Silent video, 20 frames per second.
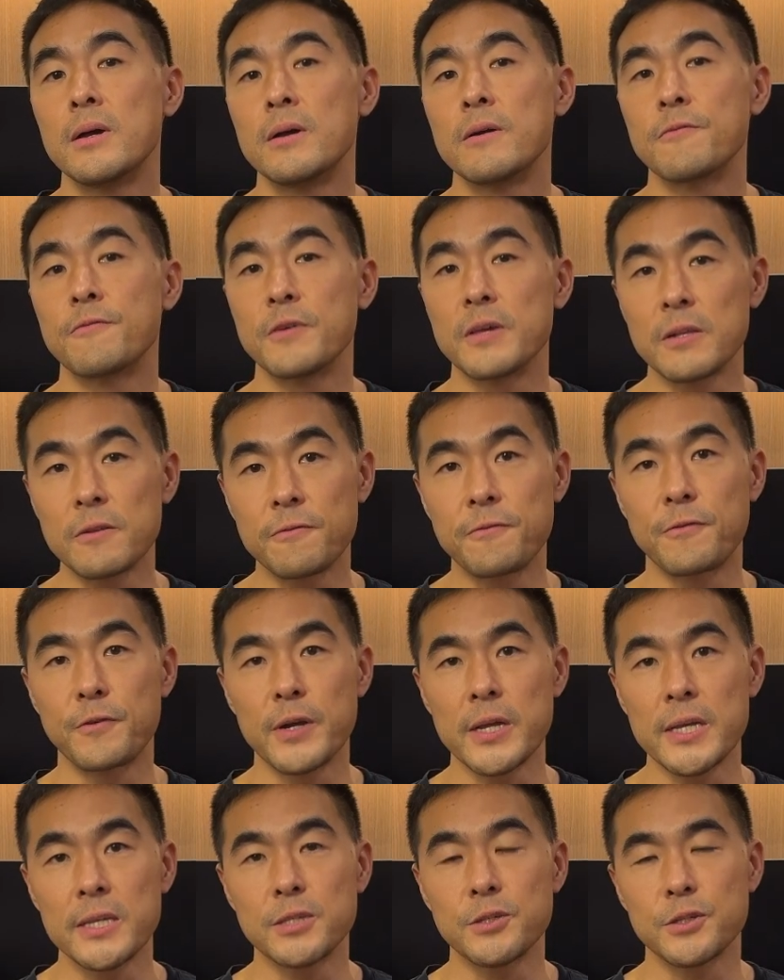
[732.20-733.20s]
Feel
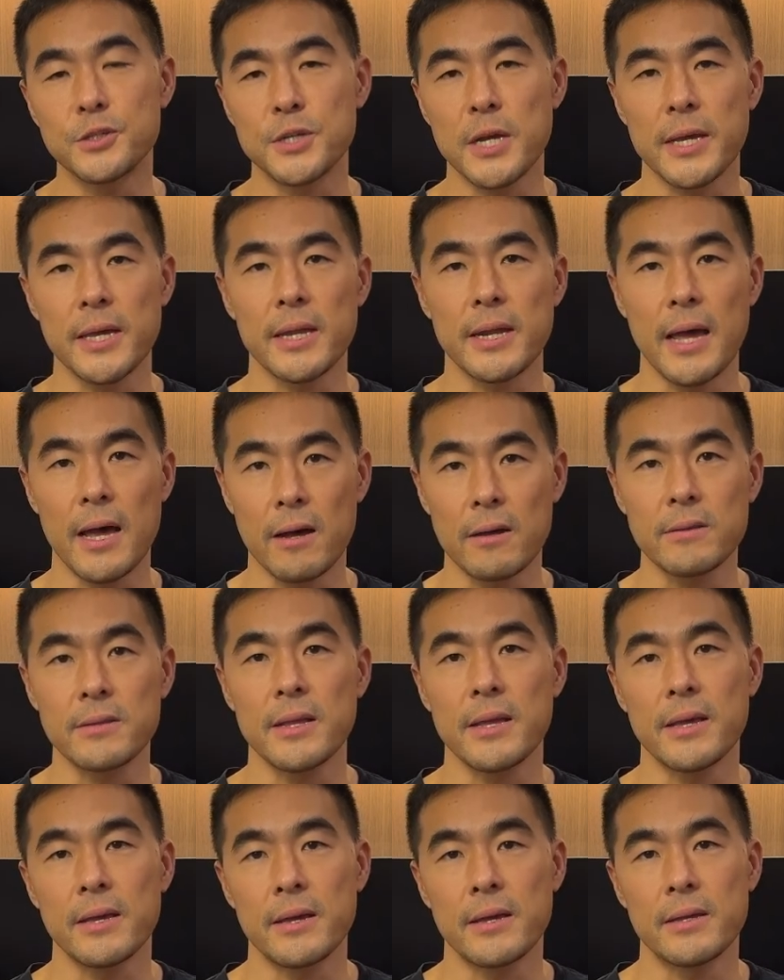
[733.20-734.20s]
free to check it out
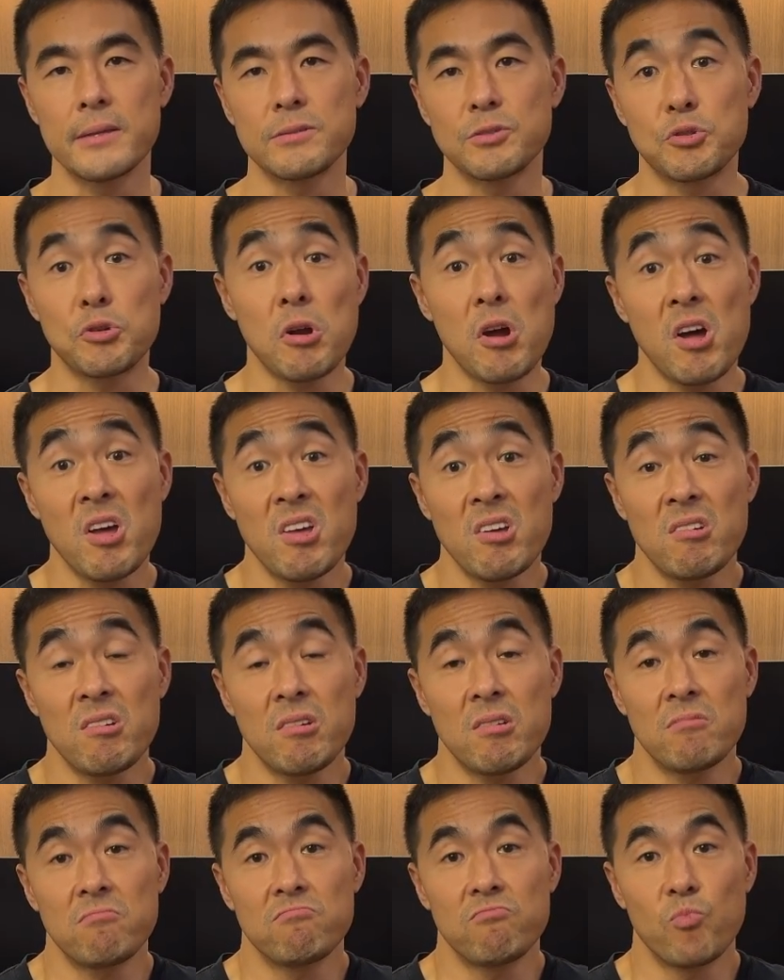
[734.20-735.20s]
and try
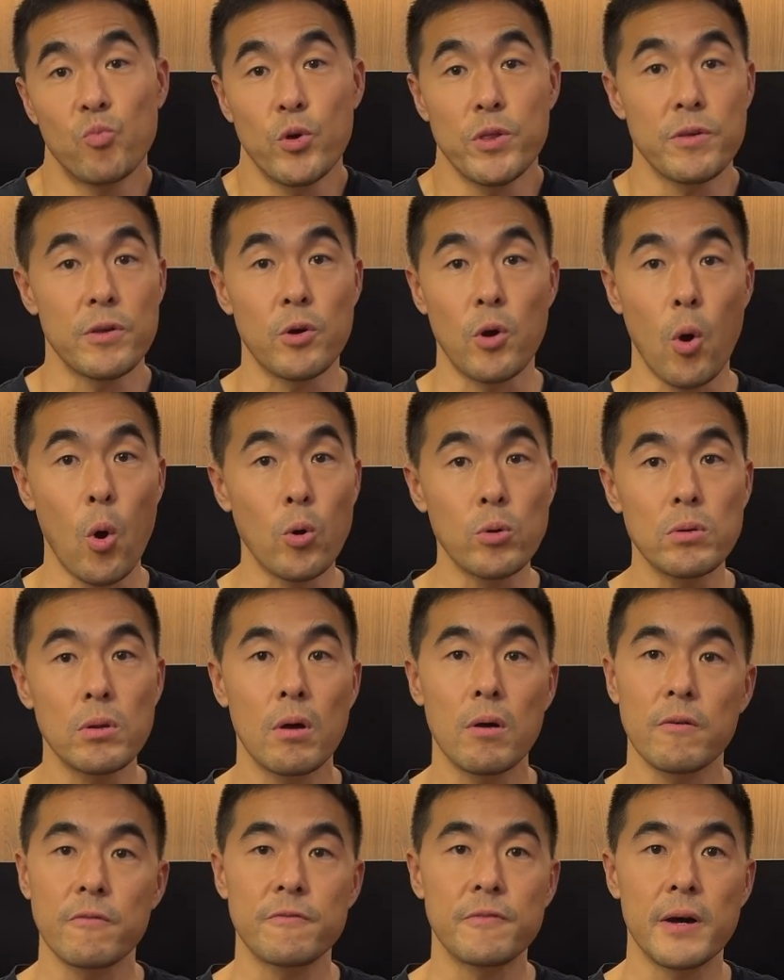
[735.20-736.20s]
with your own
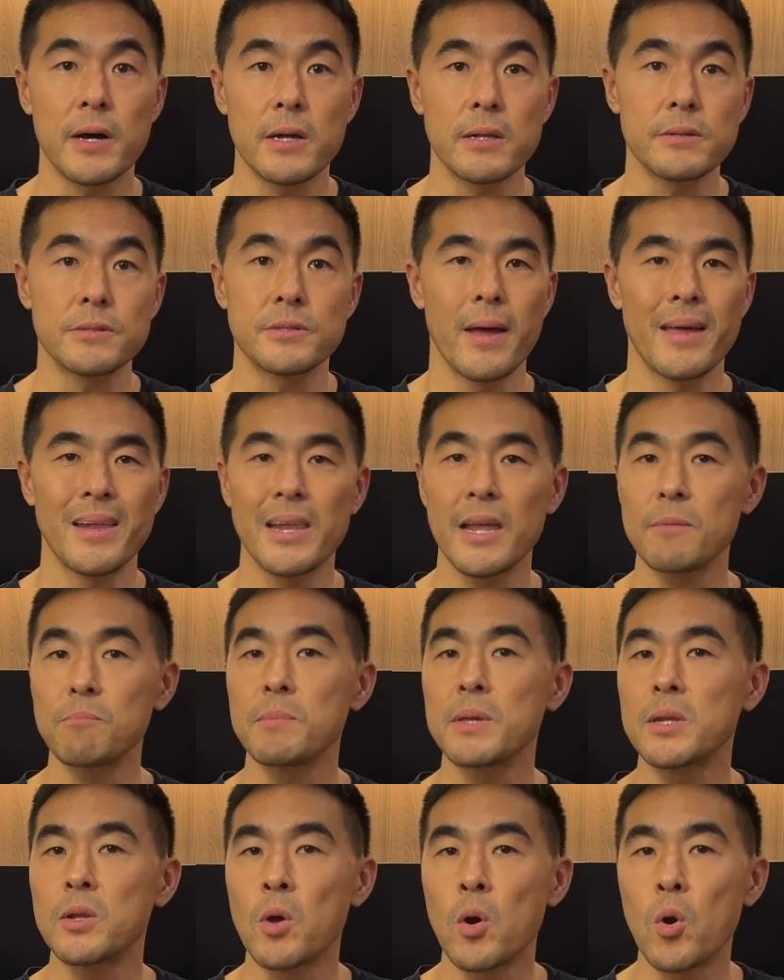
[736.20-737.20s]
log files and let
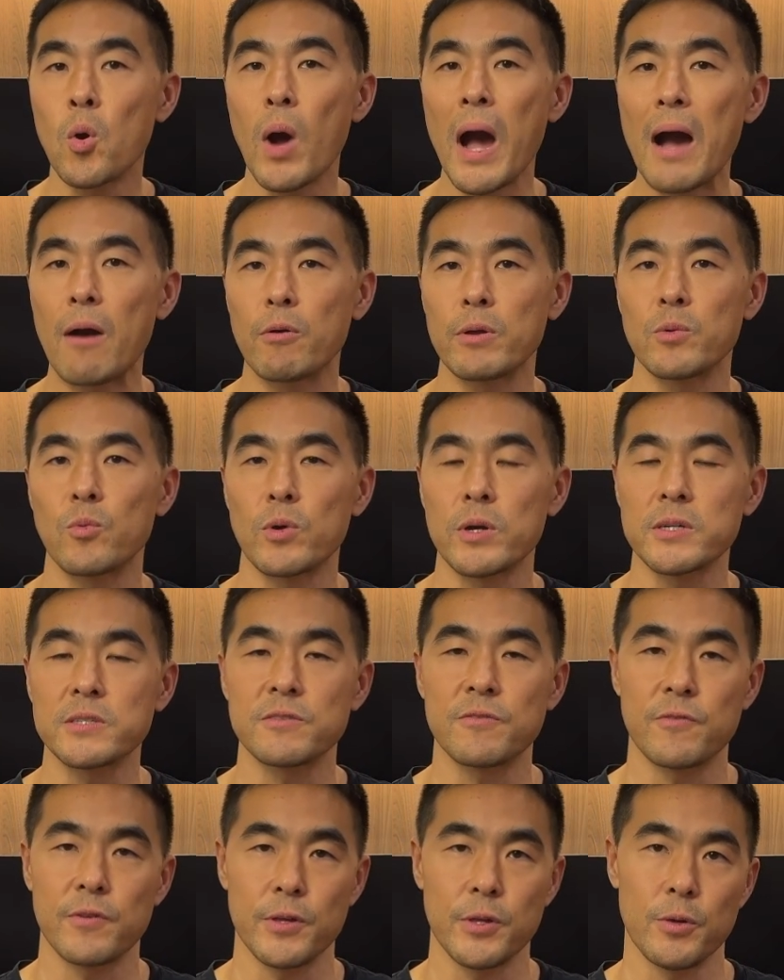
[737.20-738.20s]
me know how it works
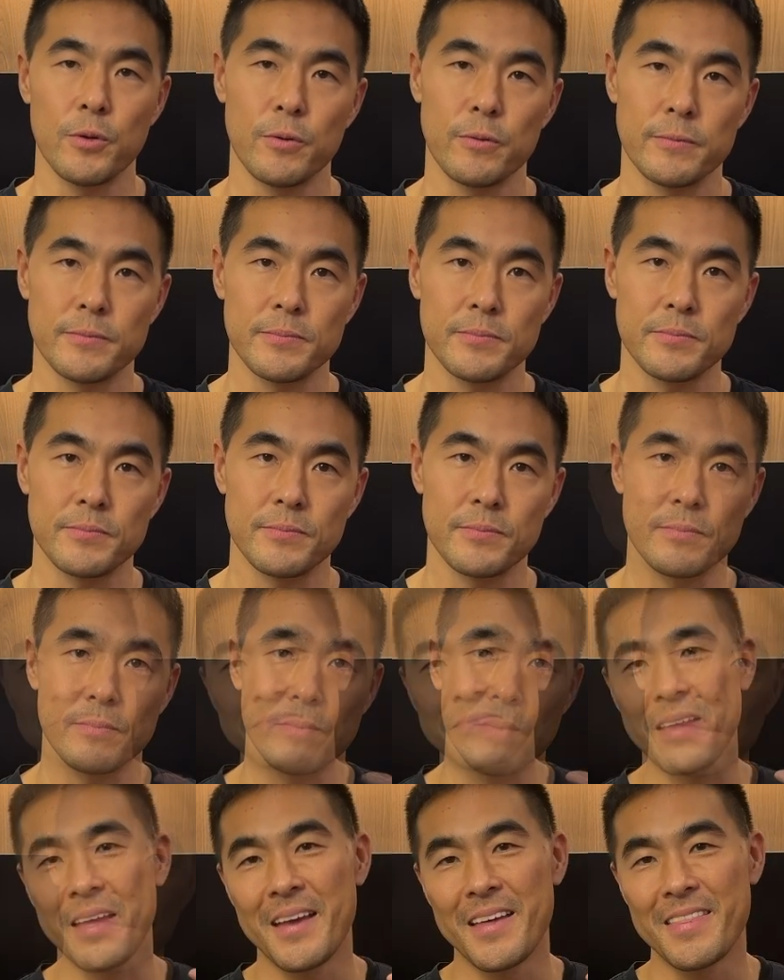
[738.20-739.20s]
for you.
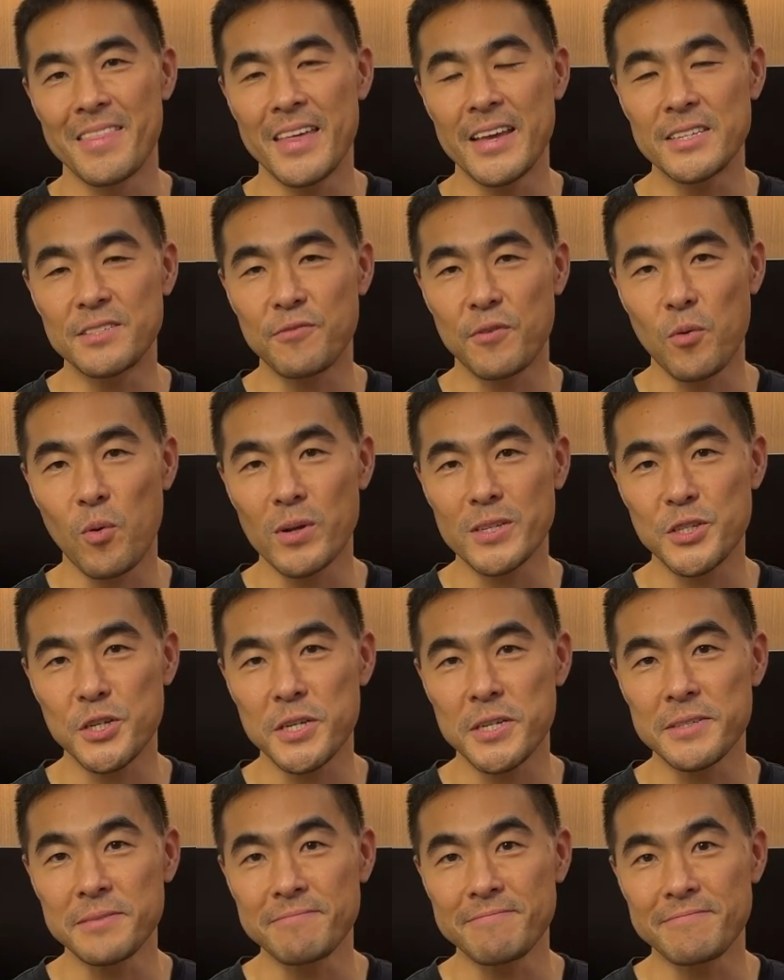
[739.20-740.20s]
Thanks for
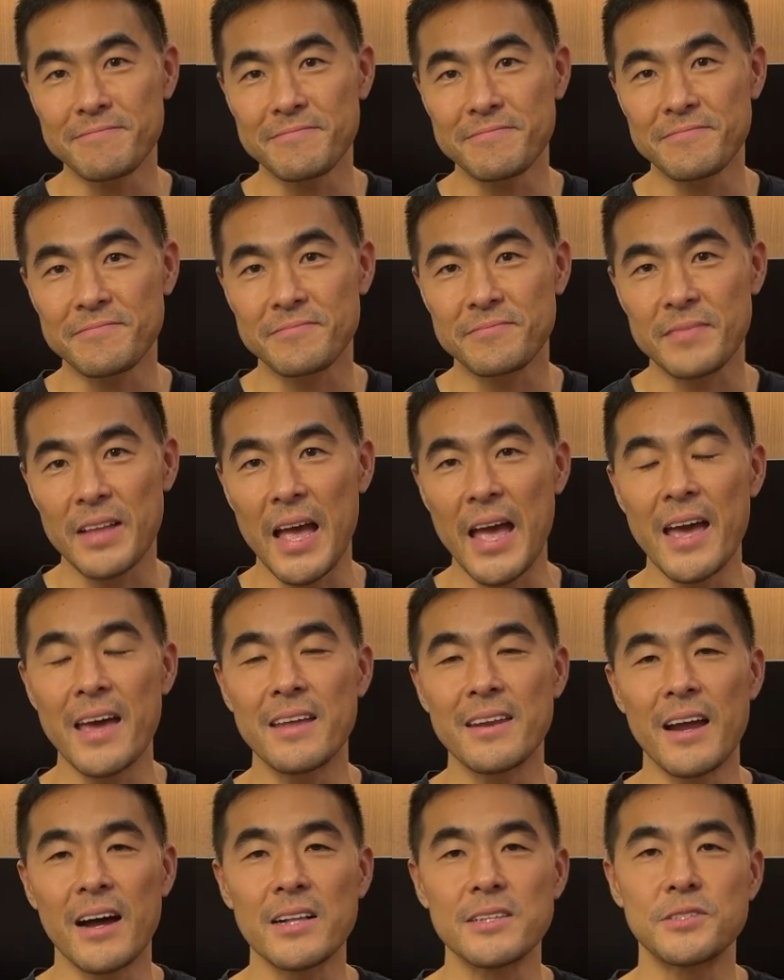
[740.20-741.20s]
watching,
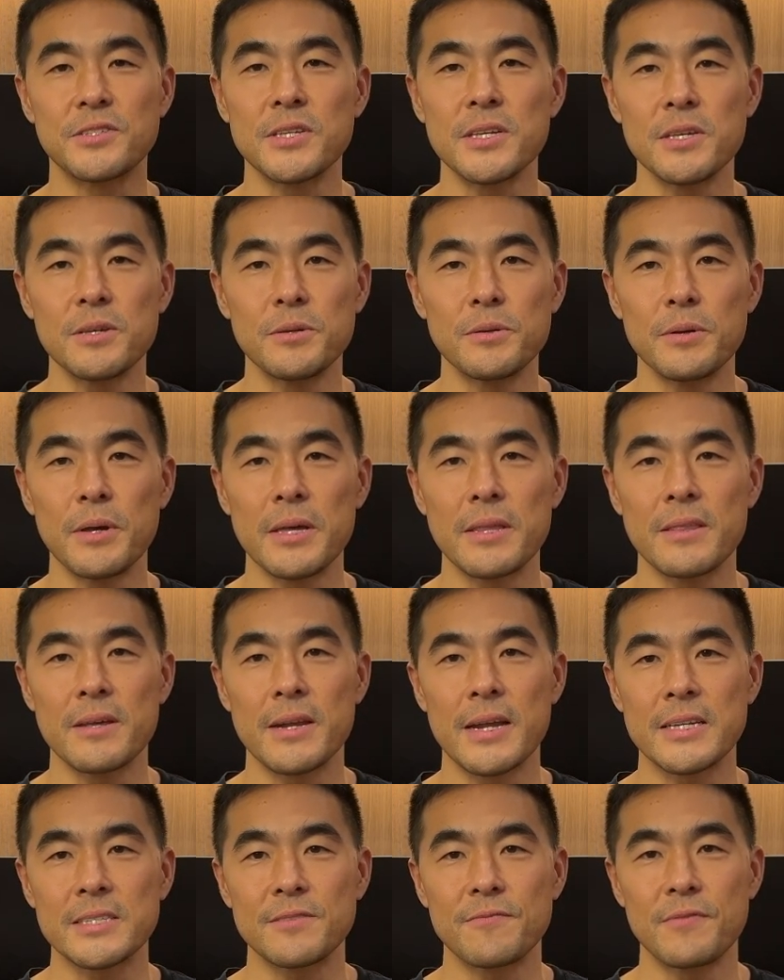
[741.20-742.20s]
and I'll see you in the
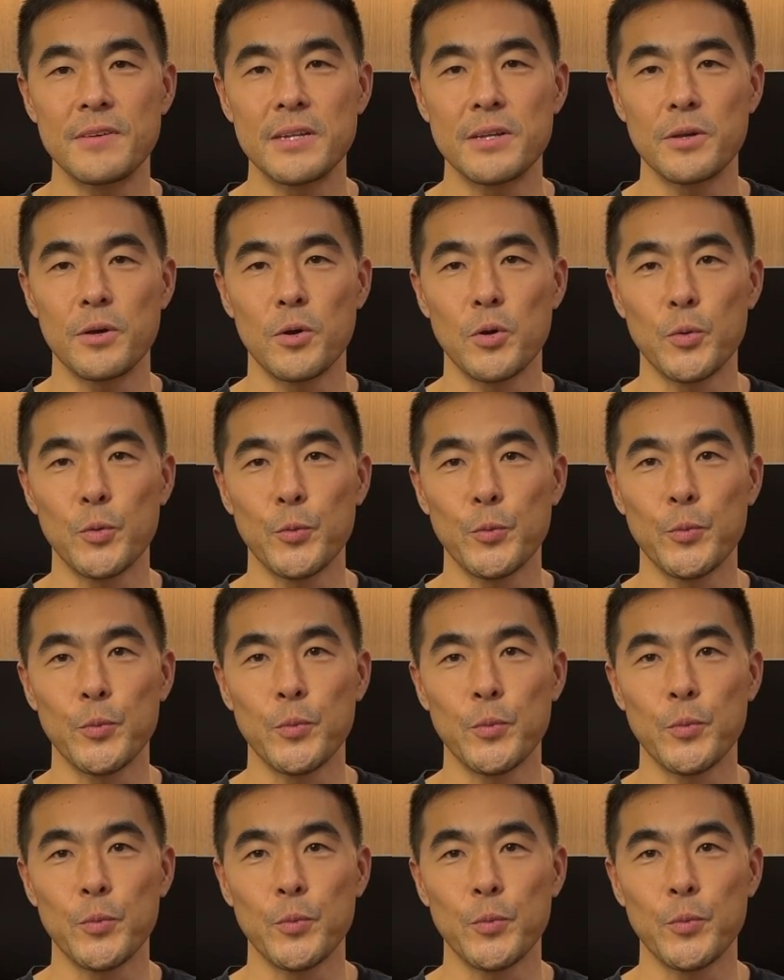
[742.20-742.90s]
next video.